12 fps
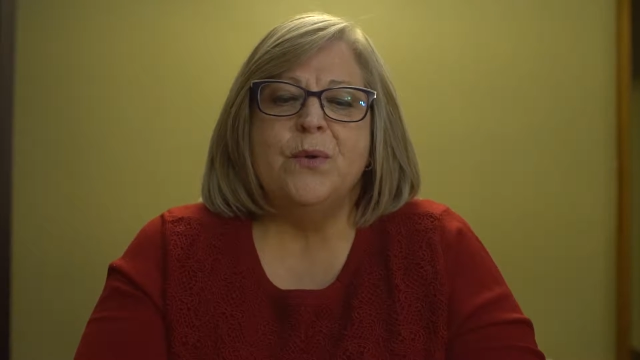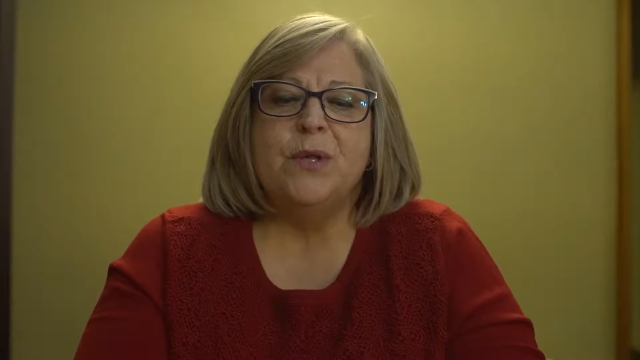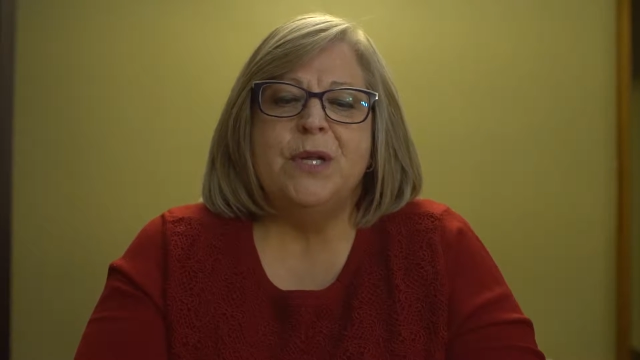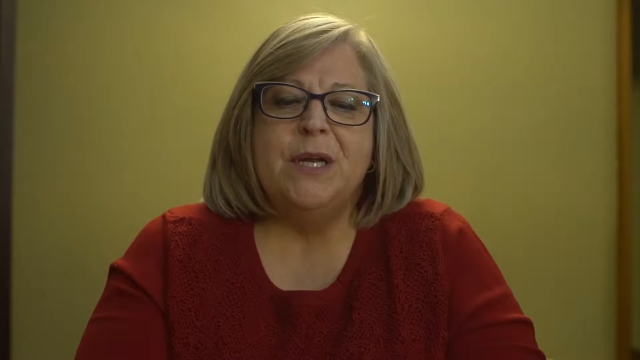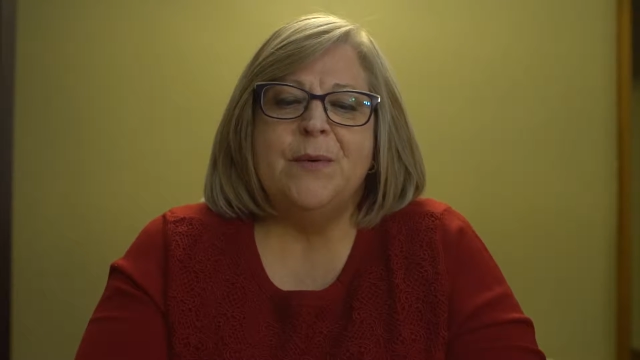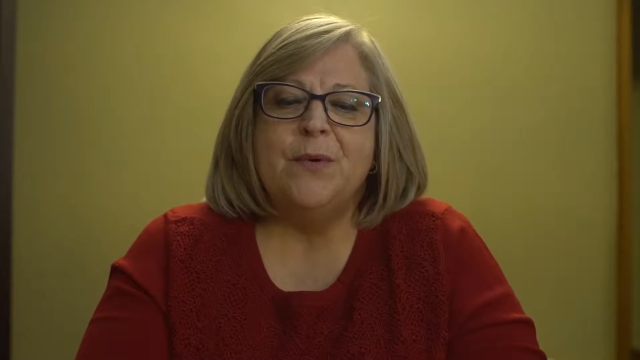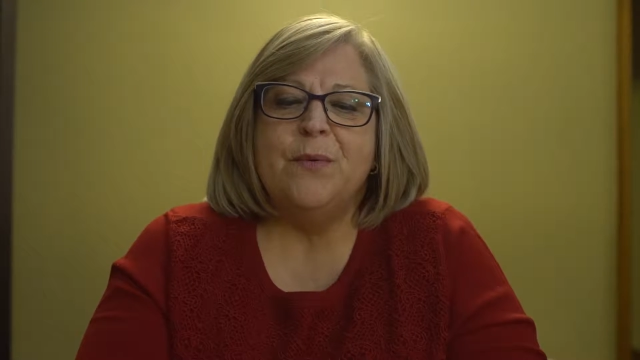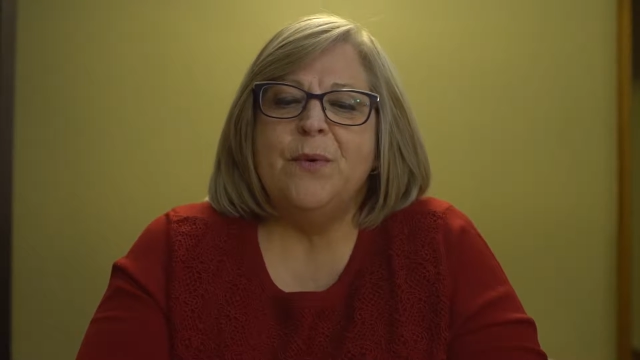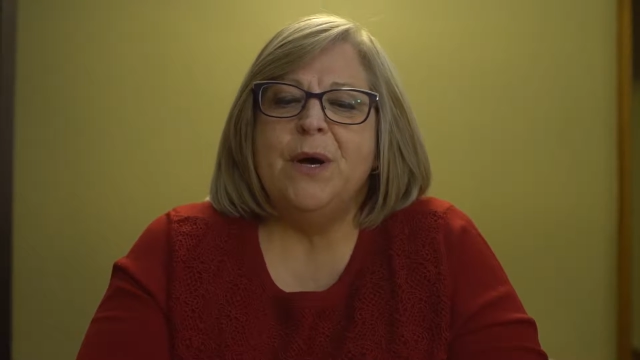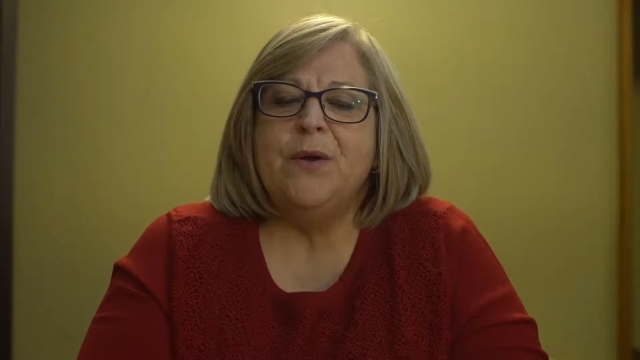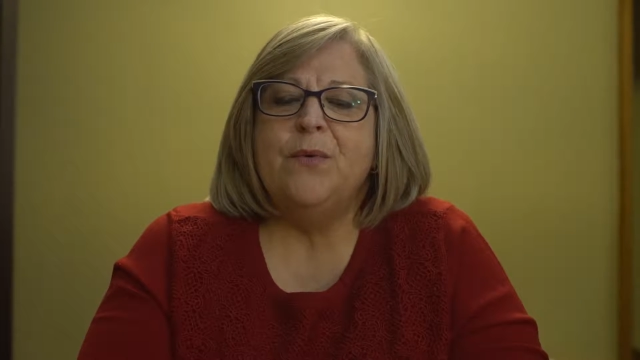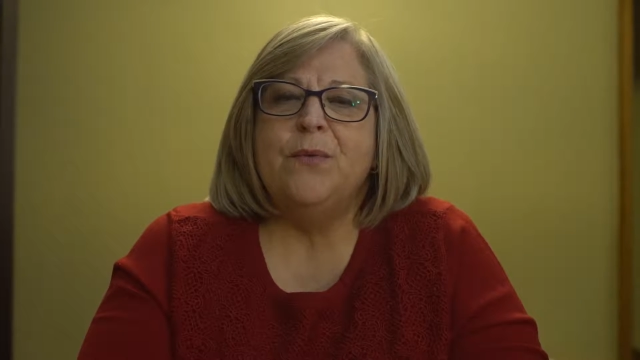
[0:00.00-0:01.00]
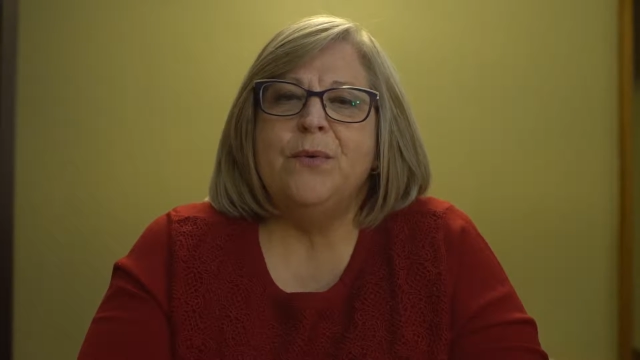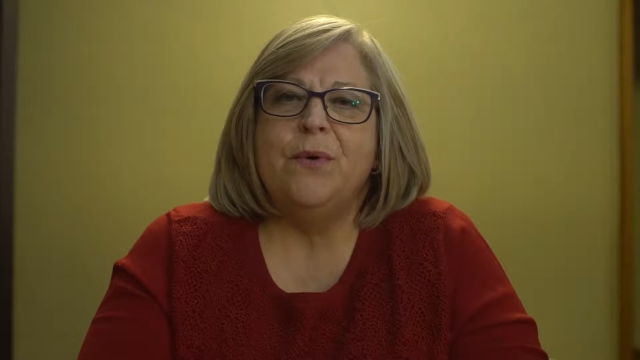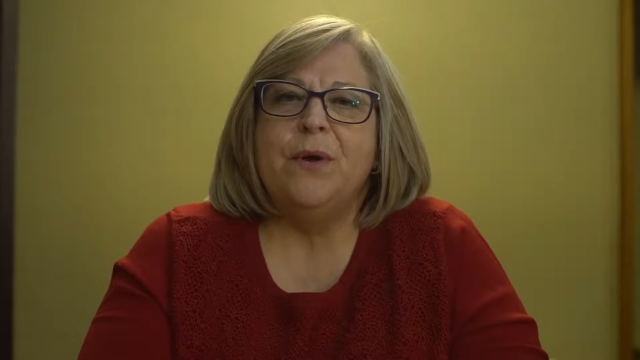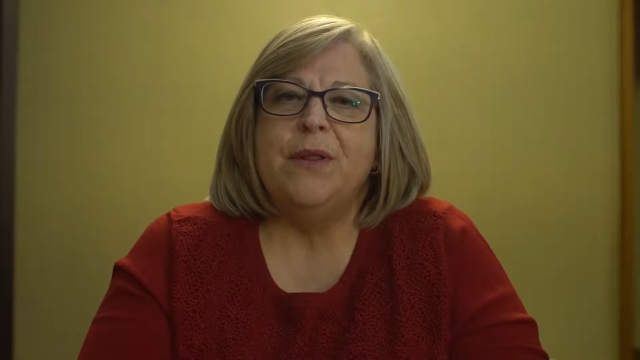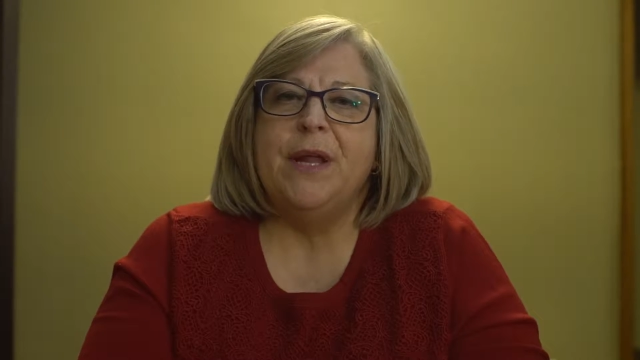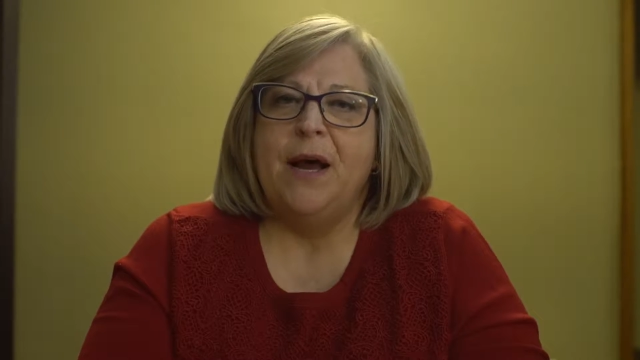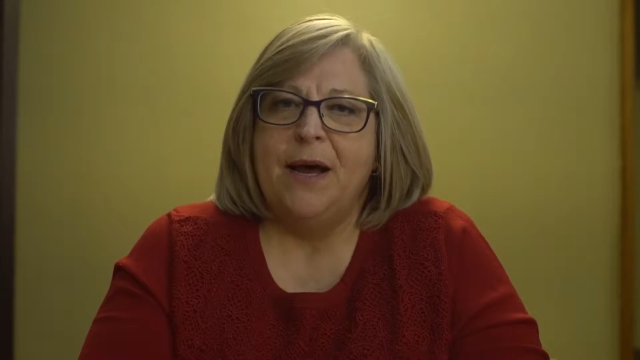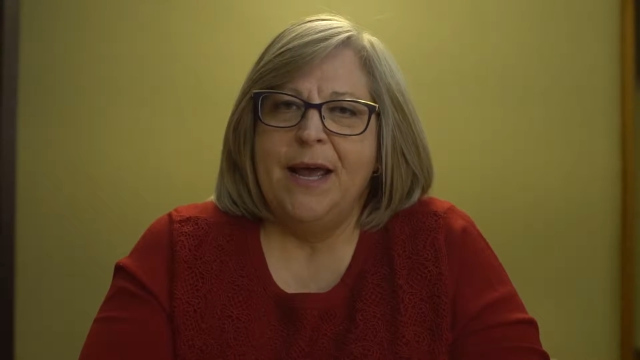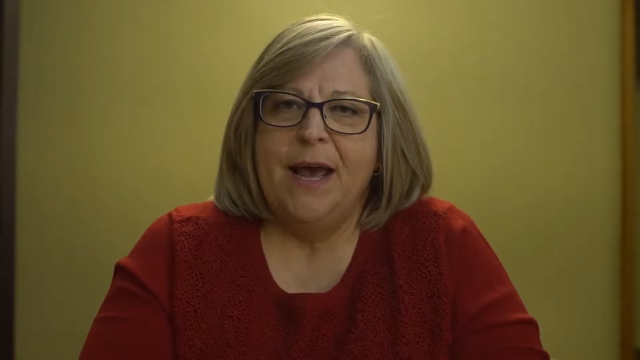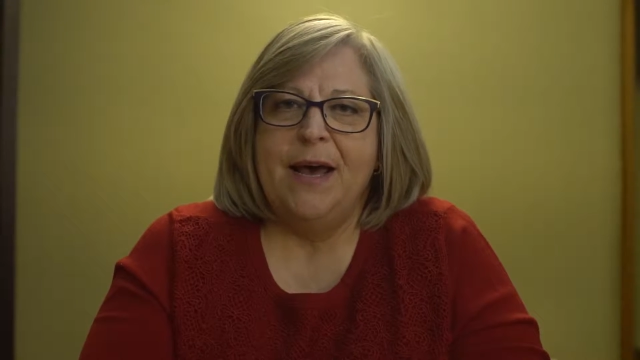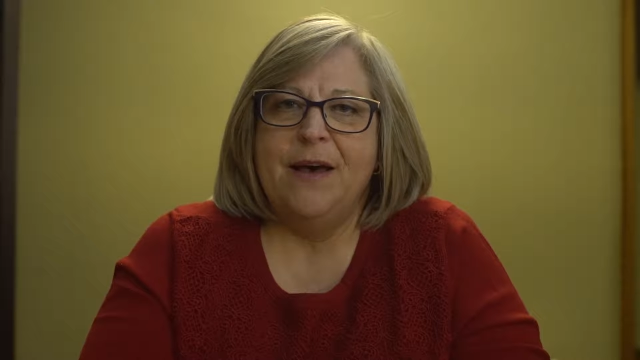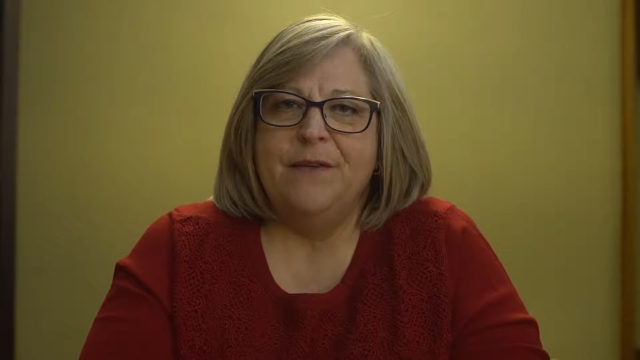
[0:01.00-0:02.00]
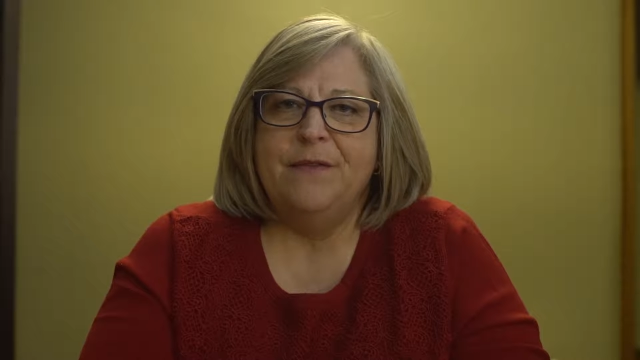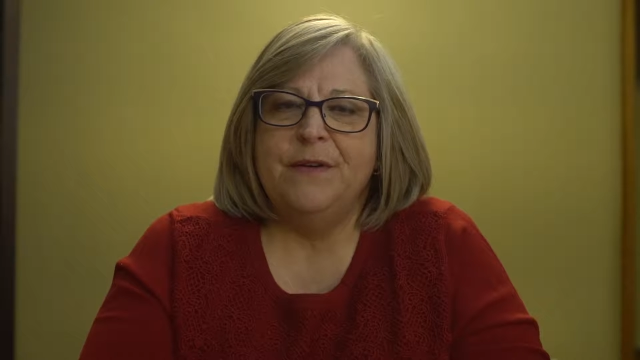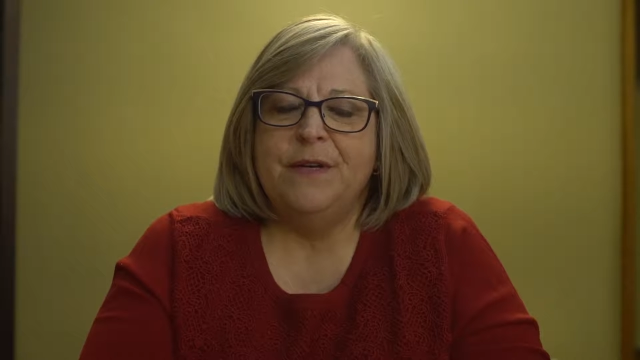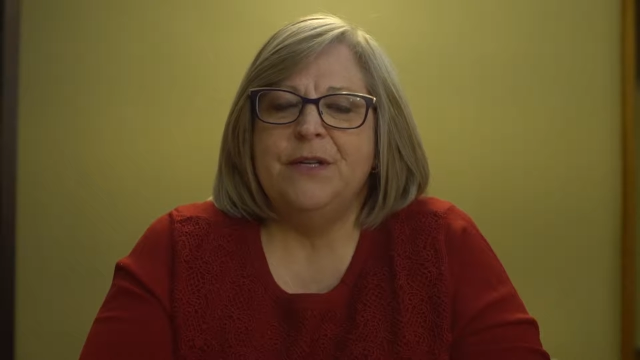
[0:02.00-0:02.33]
The number one rule that I have